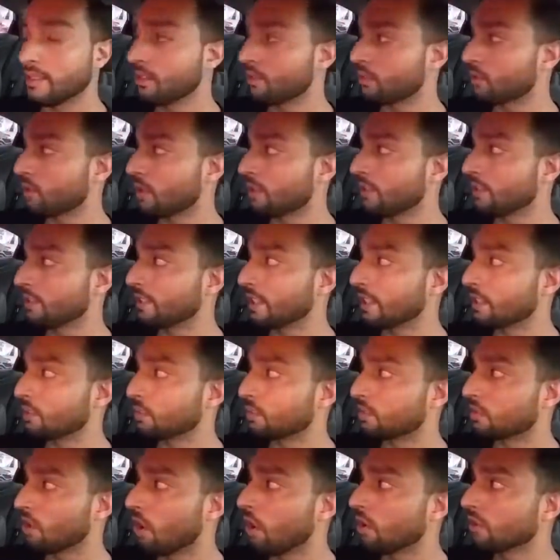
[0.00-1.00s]
So I think that's
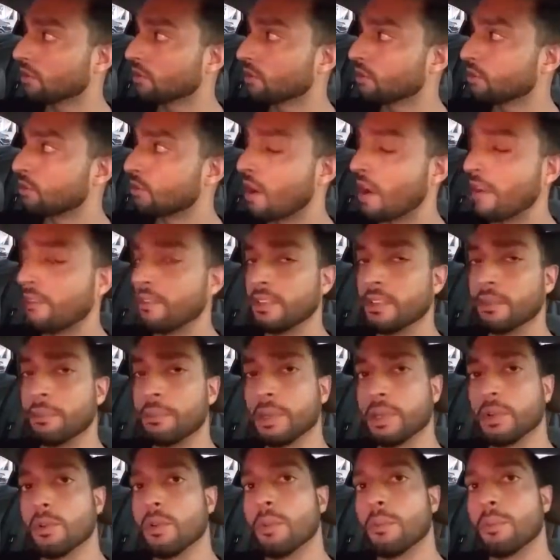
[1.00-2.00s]
what's also driving the
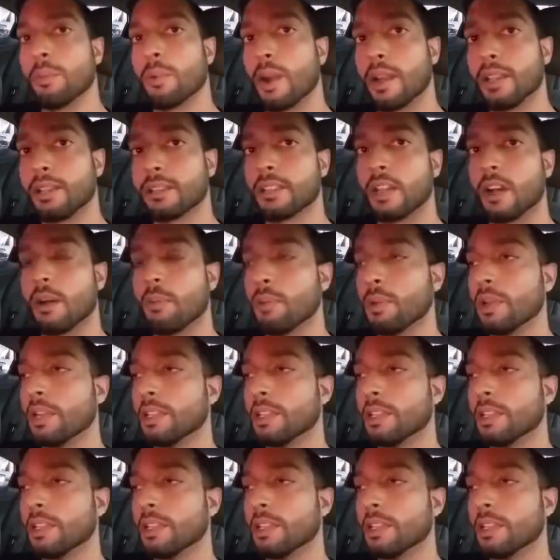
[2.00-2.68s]
Bitcoin price up.